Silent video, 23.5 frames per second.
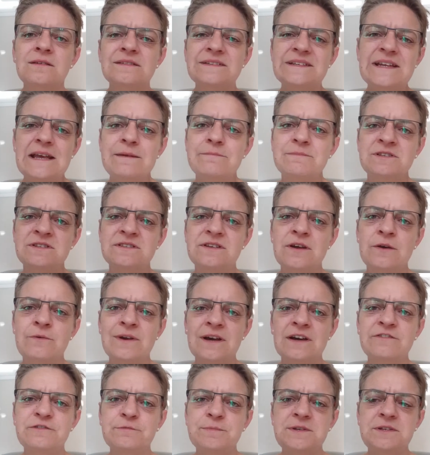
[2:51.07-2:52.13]
Statements
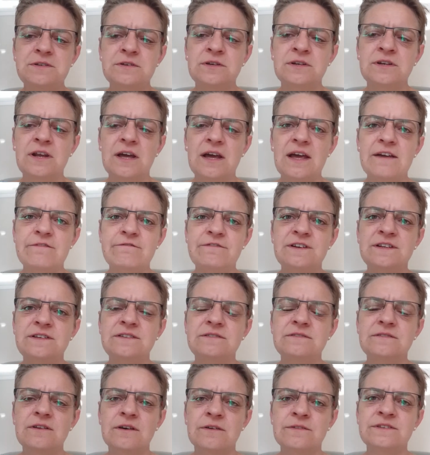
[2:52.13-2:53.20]
don't have to be done
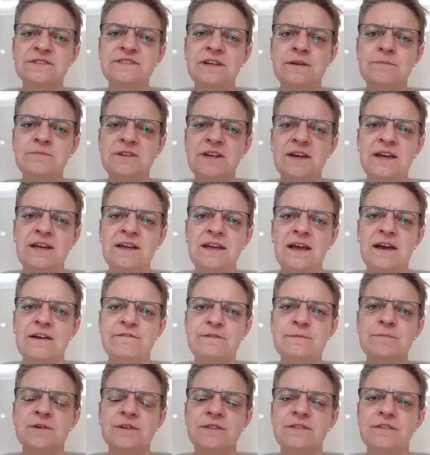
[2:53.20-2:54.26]
on the same day
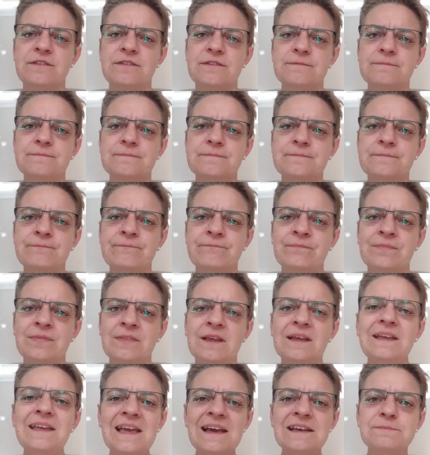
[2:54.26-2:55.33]
every month.
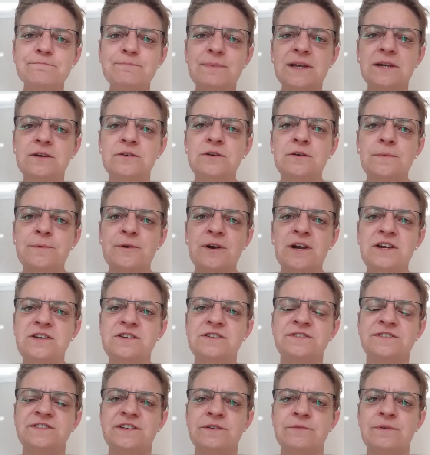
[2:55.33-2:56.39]
Yes, big
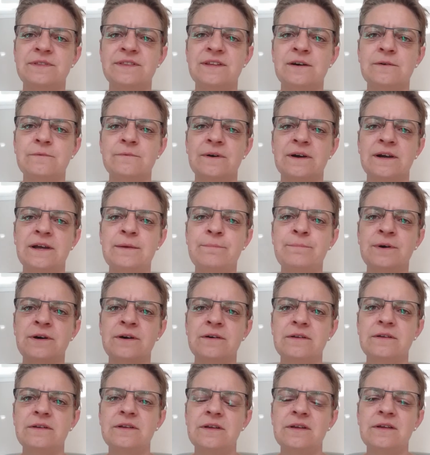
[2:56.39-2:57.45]
corporations do it that way,
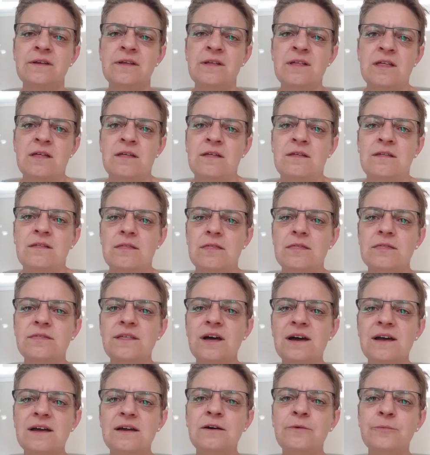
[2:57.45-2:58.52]
but
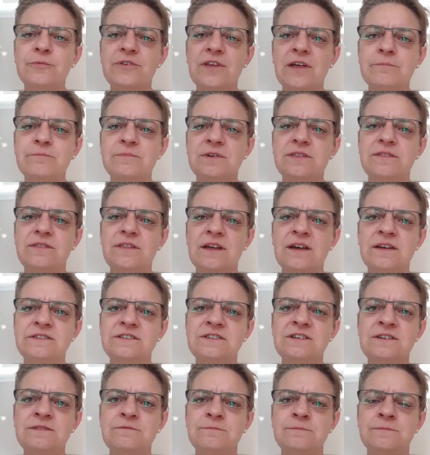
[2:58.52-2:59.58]
that helps them with their
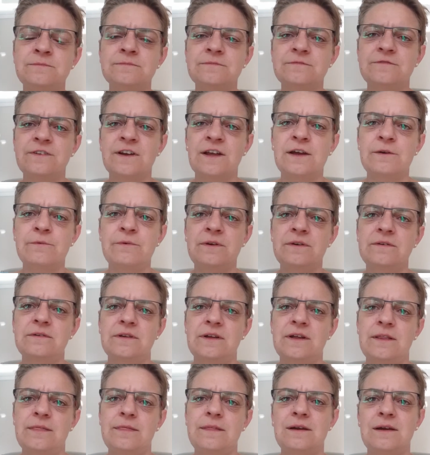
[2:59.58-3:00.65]
time flow
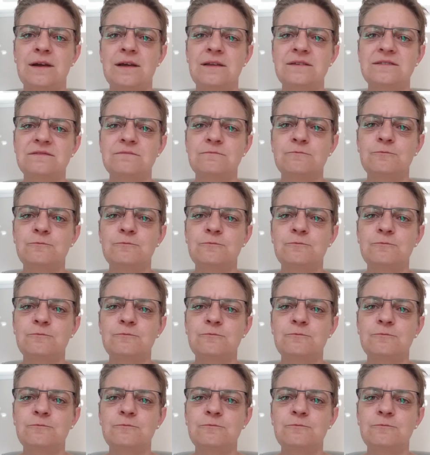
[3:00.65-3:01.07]
and their